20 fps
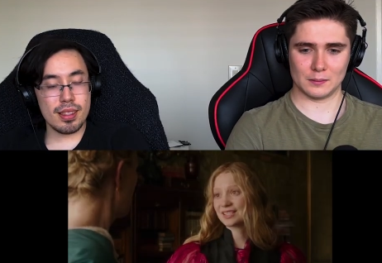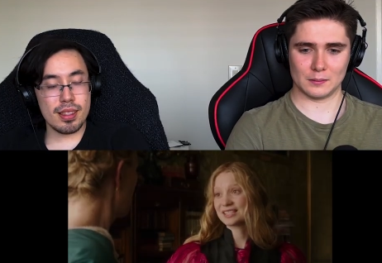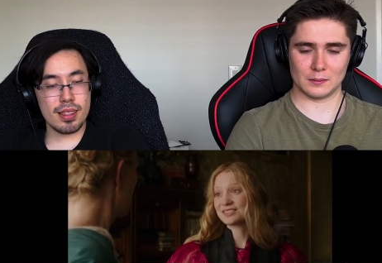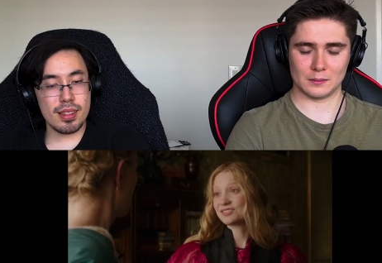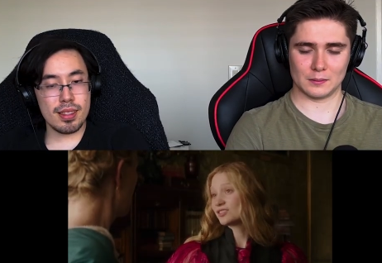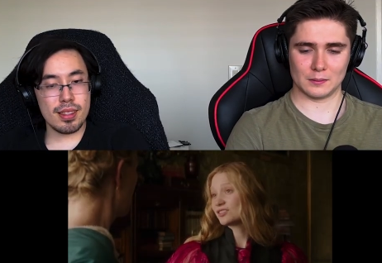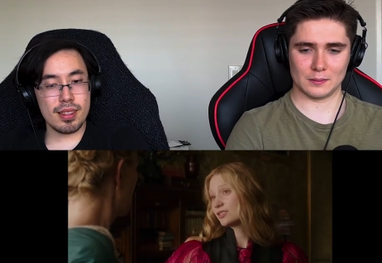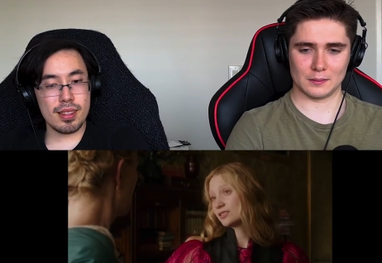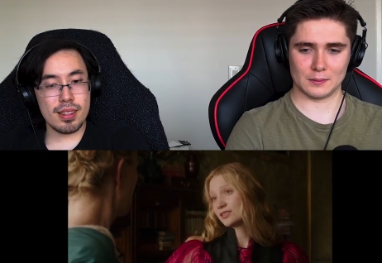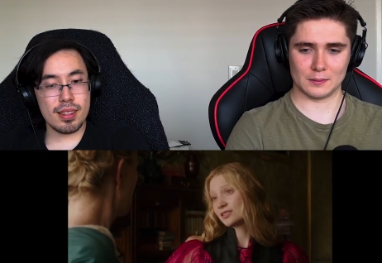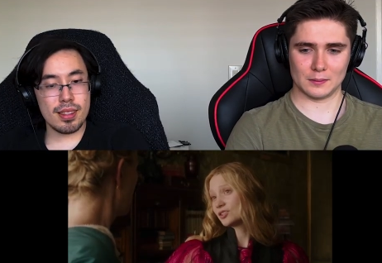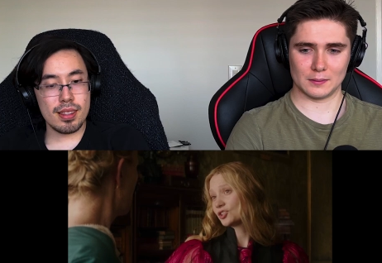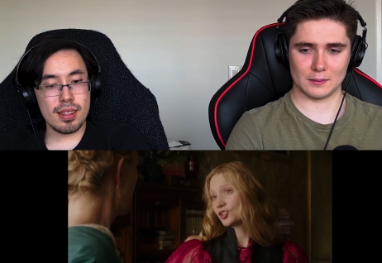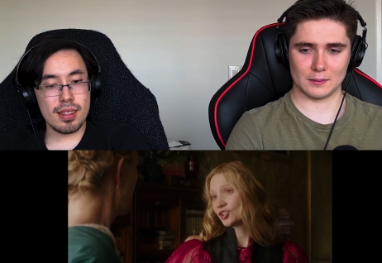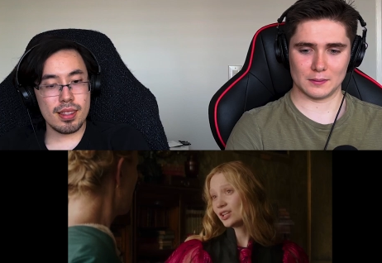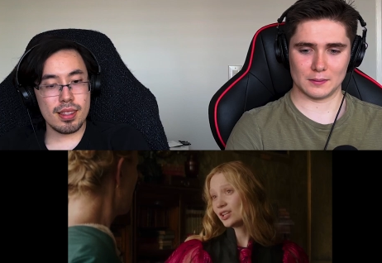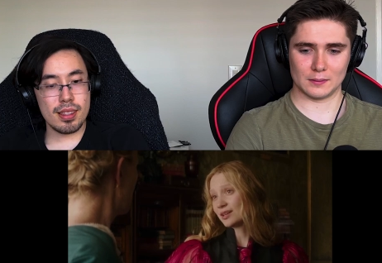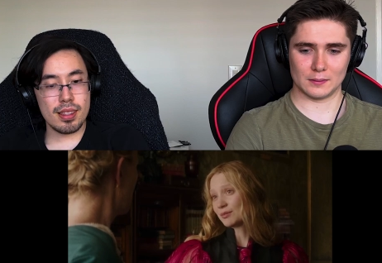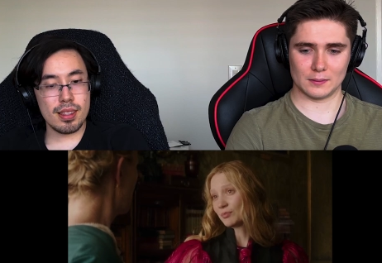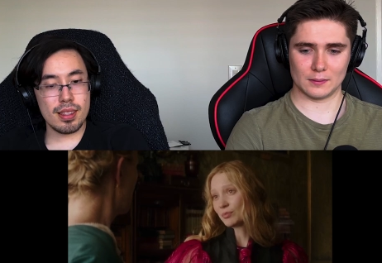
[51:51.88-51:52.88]
Speaker 1: It's just a
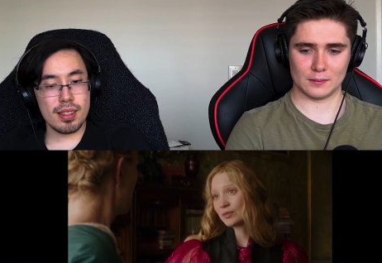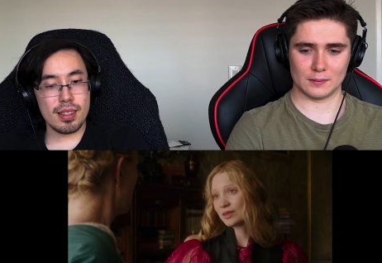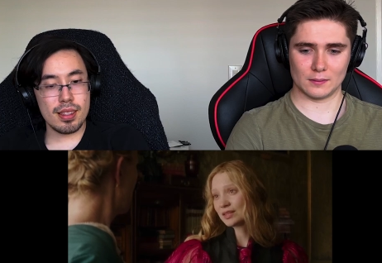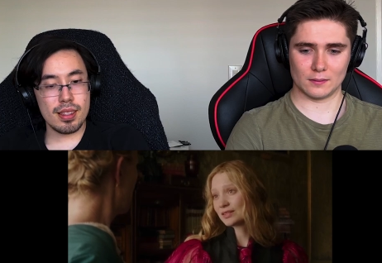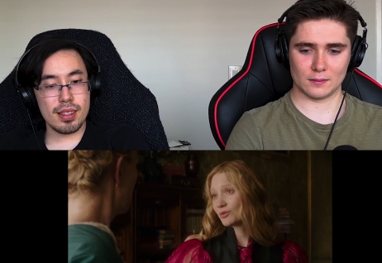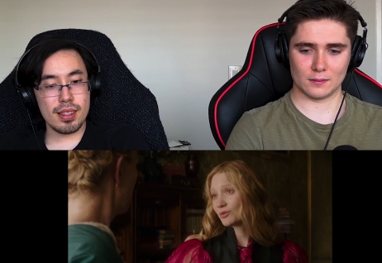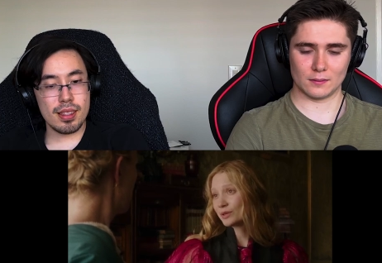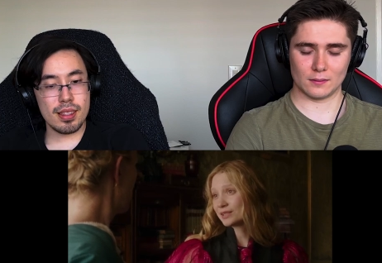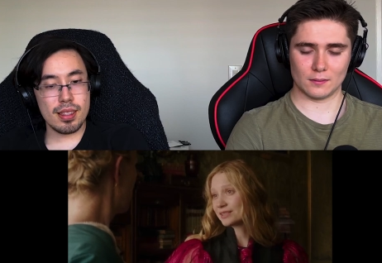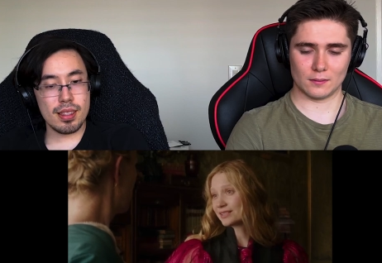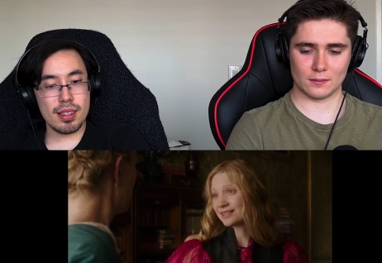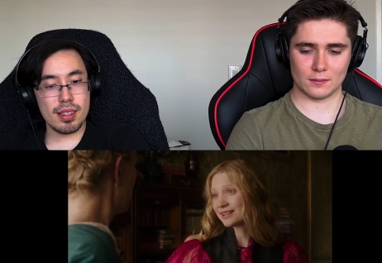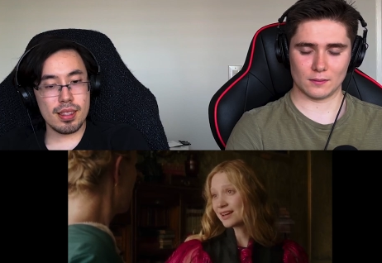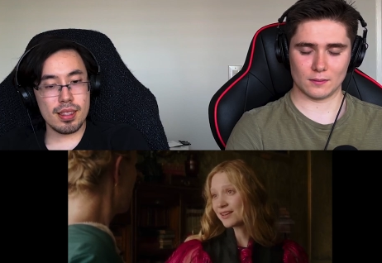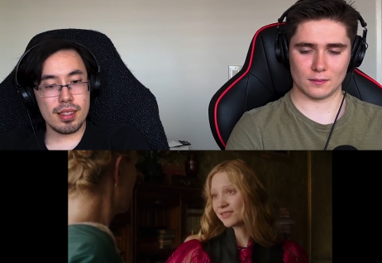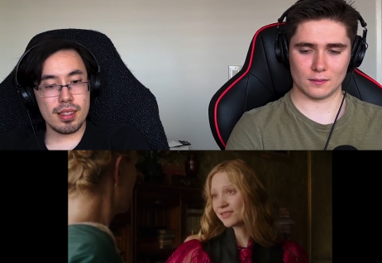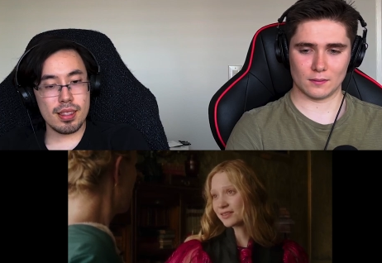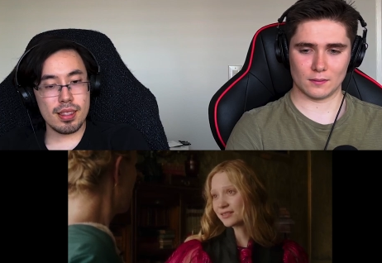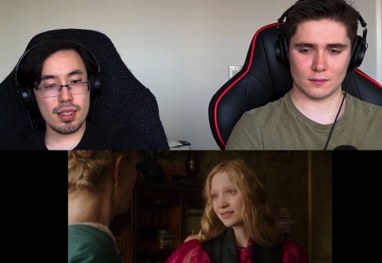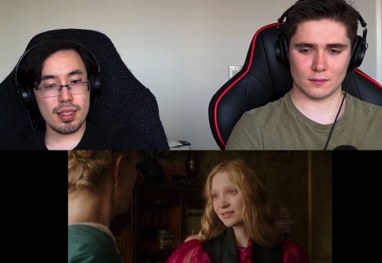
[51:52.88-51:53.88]
ship. There's always
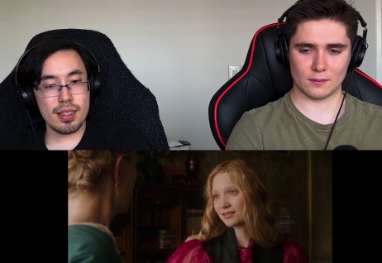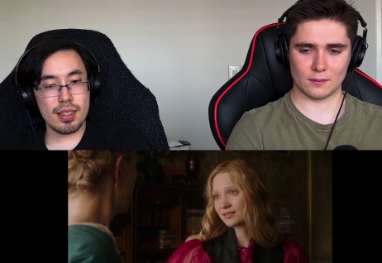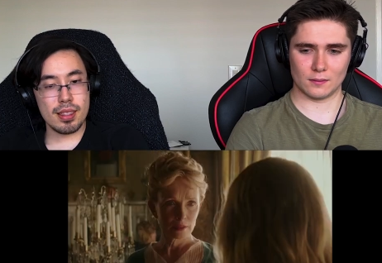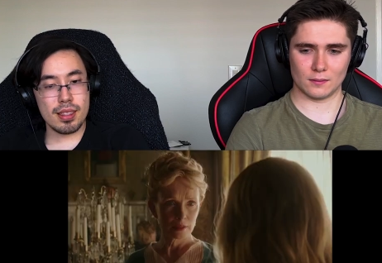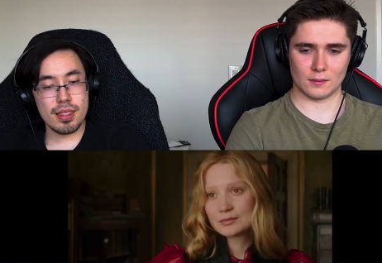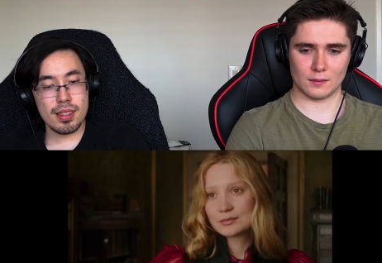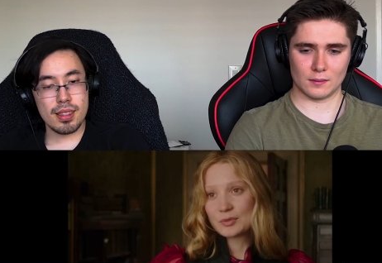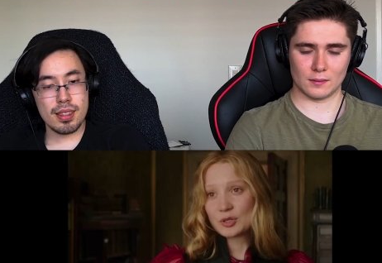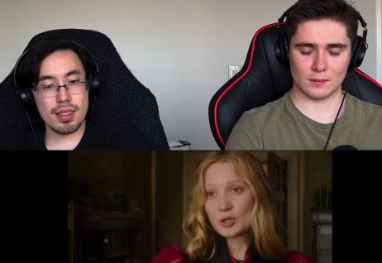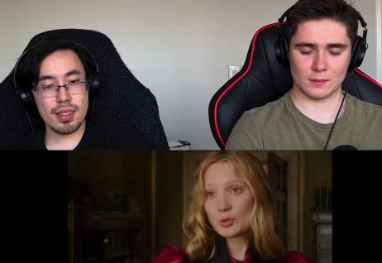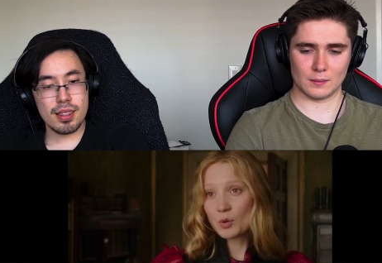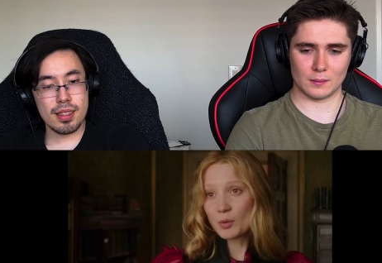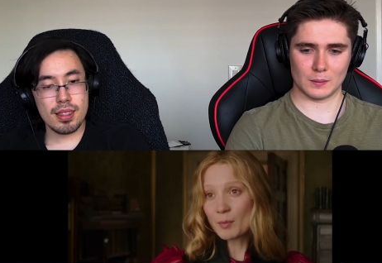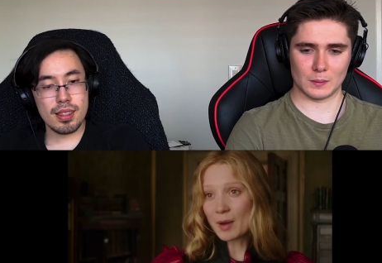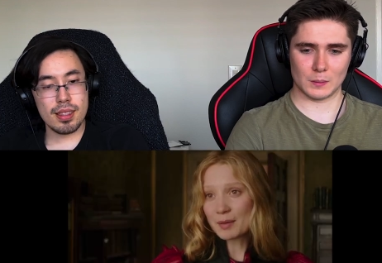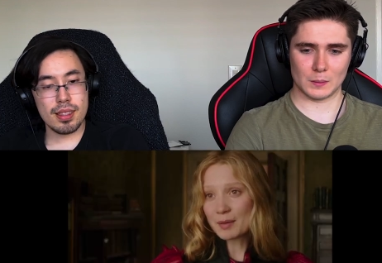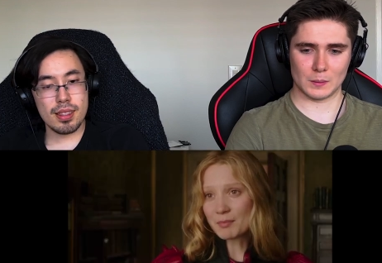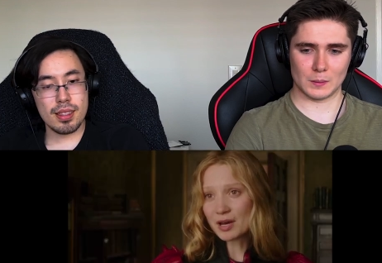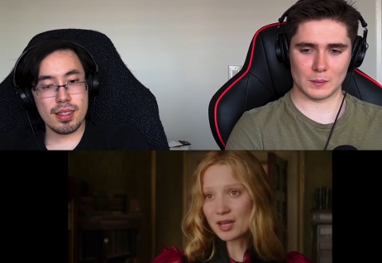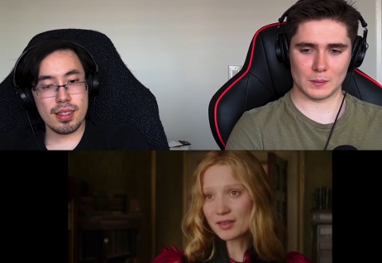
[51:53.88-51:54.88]
another. But you were
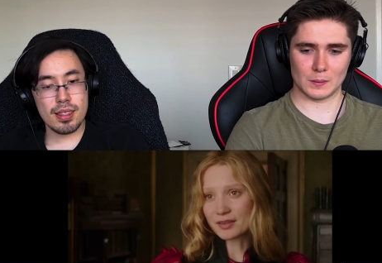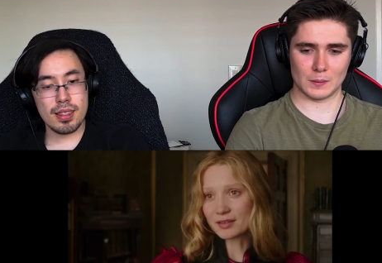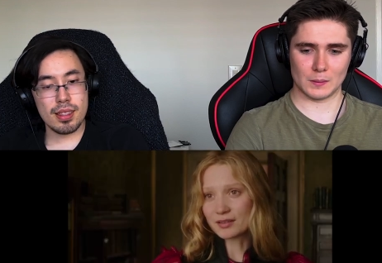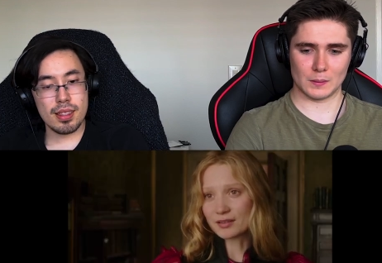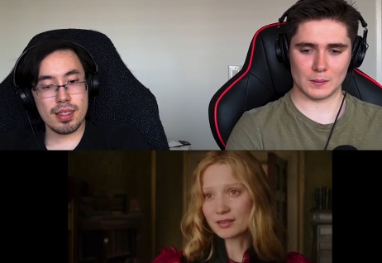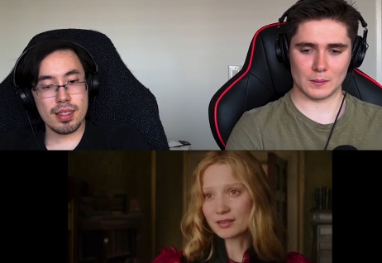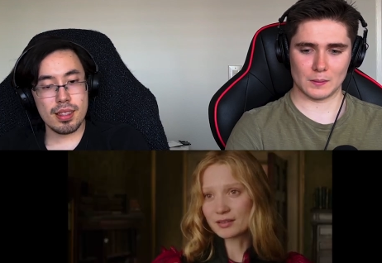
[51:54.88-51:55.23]
my mother.